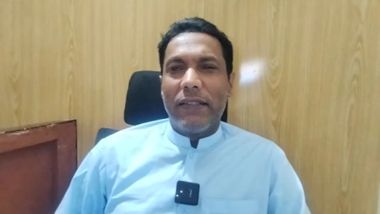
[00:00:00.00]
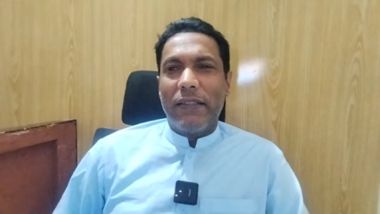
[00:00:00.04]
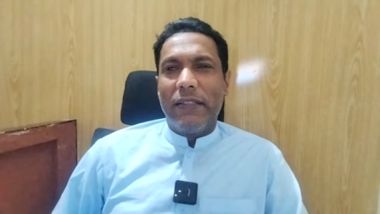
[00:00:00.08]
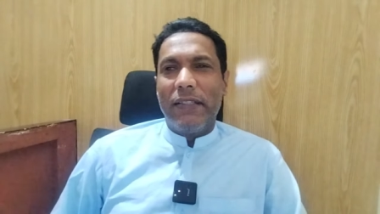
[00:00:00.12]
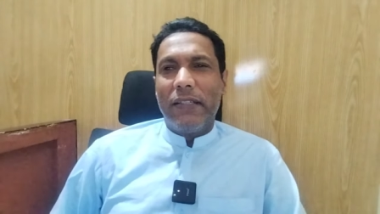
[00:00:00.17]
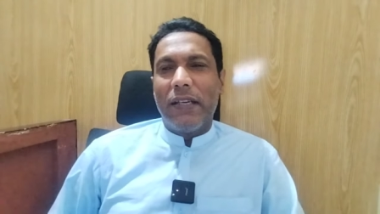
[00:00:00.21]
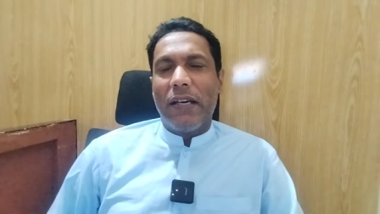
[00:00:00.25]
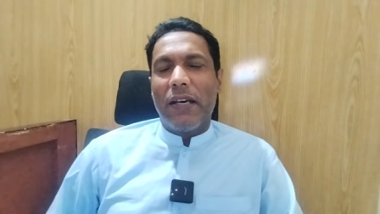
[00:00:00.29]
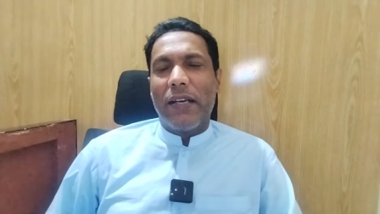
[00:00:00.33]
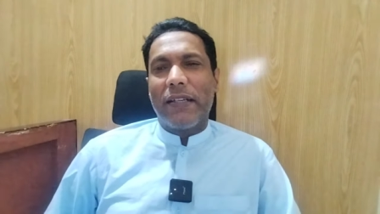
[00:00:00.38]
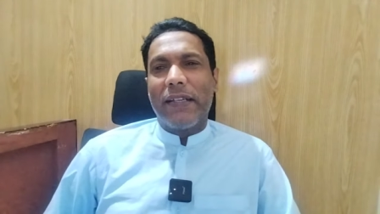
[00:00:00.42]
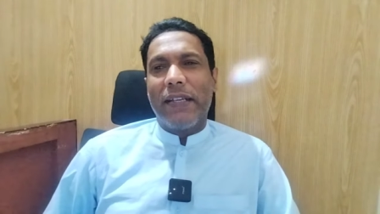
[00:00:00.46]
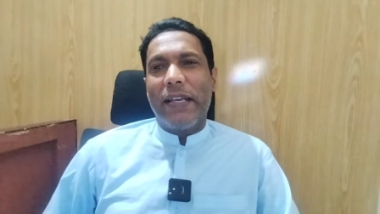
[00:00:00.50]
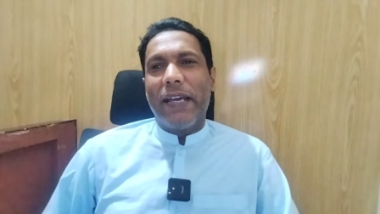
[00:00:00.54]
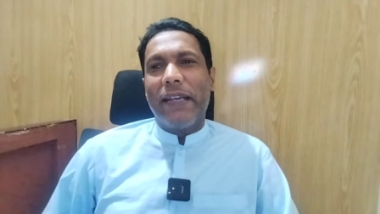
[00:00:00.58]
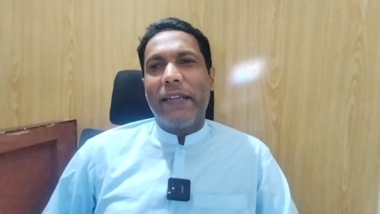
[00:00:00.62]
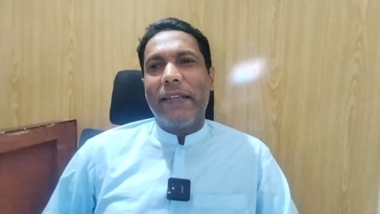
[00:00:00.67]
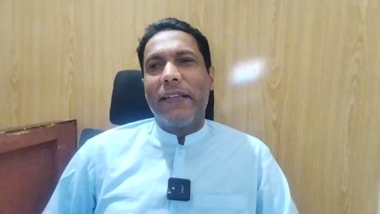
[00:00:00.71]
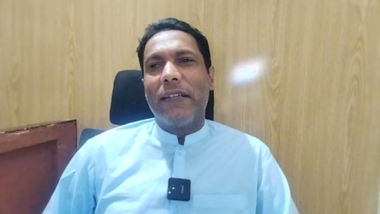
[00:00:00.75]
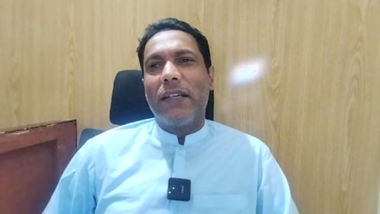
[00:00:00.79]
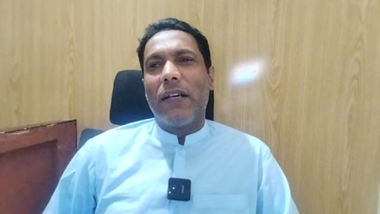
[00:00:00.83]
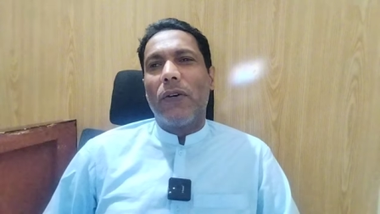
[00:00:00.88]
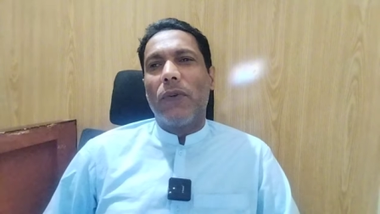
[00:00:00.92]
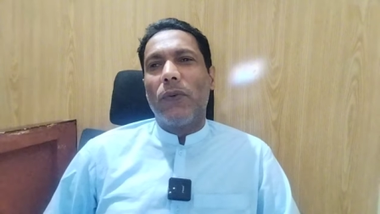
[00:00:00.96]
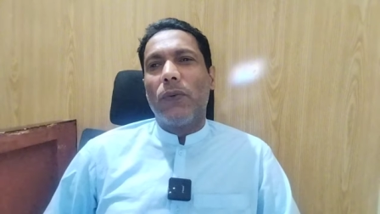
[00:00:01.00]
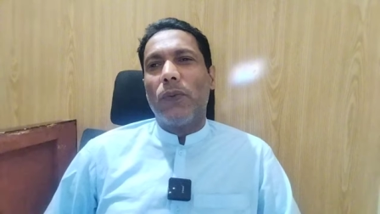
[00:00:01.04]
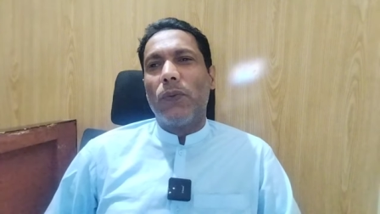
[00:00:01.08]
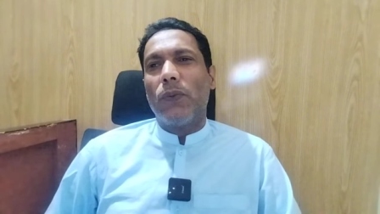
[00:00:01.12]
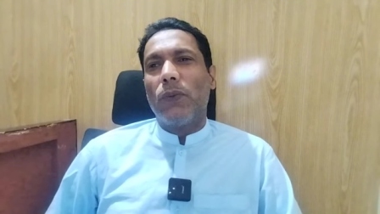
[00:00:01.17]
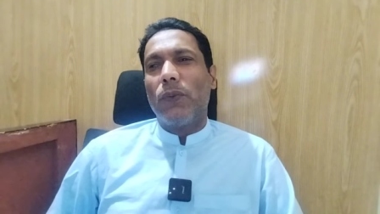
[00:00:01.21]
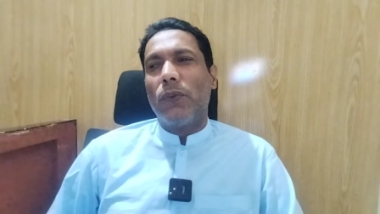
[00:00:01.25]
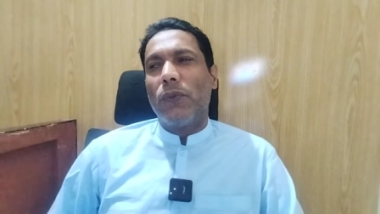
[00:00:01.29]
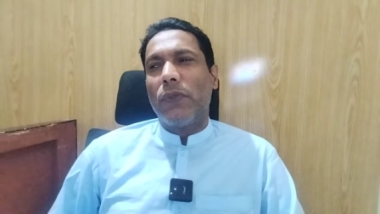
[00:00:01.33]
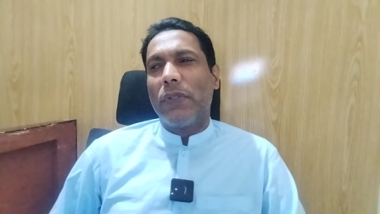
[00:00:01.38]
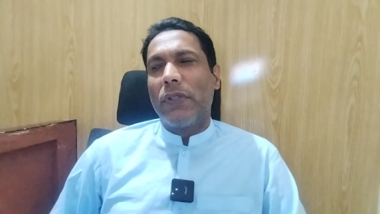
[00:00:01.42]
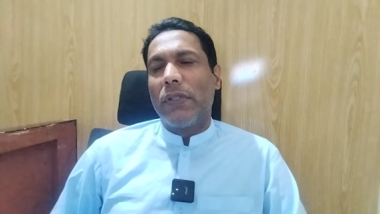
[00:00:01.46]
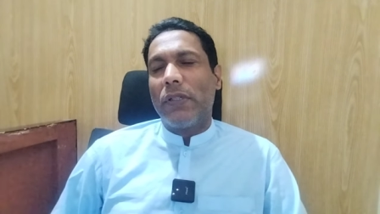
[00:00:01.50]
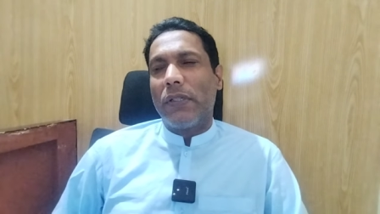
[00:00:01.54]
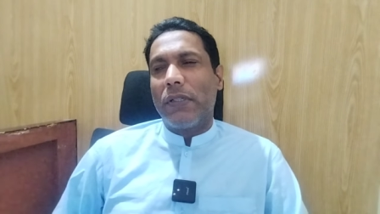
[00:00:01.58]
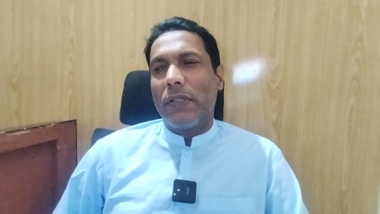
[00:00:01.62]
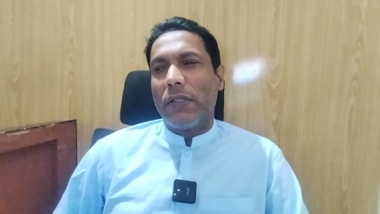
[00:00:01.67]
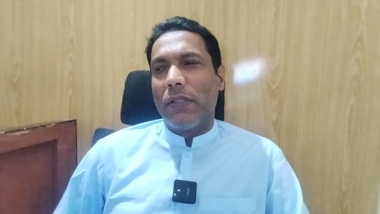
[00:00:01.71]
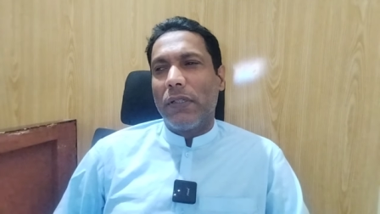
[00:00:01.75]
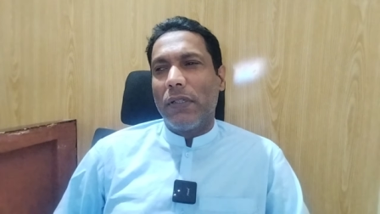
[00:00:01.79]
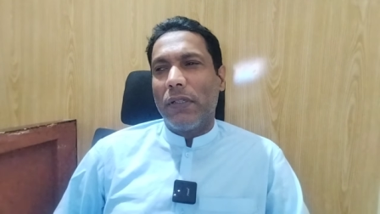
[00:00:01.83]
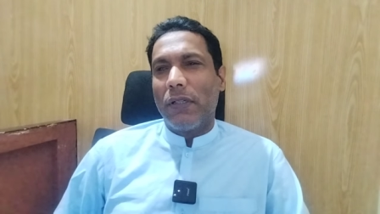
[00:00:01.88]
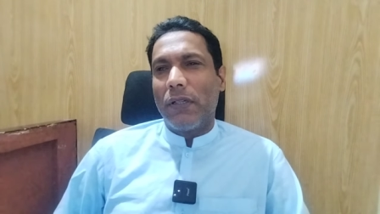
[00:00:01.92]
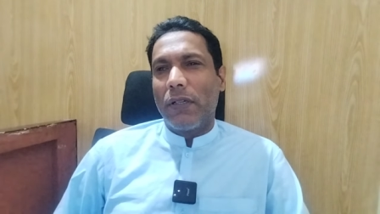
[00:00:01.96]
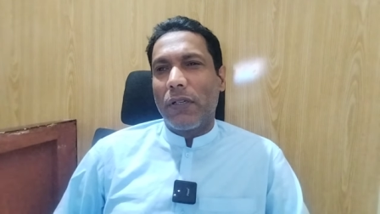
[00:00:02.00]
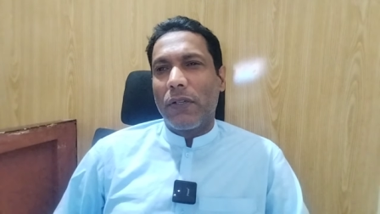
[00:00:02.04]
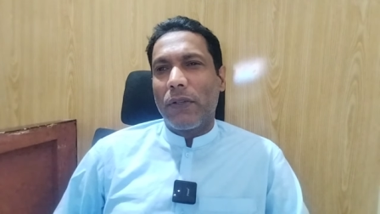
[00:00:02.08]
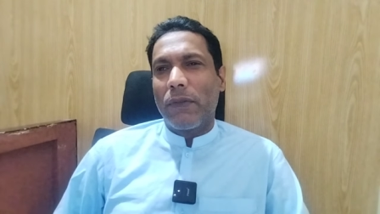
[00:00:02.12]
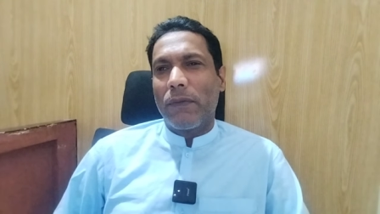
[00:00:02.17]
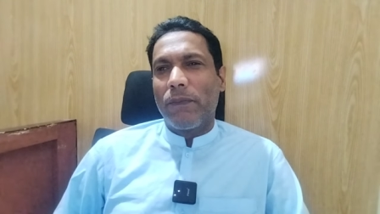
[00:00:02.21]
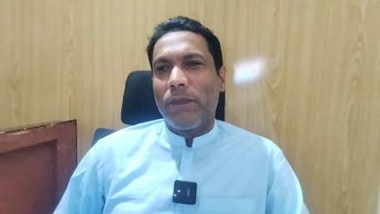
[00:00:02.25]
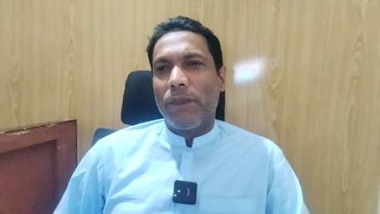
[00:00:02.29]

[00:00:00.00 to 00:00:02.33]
They are carrying out uh,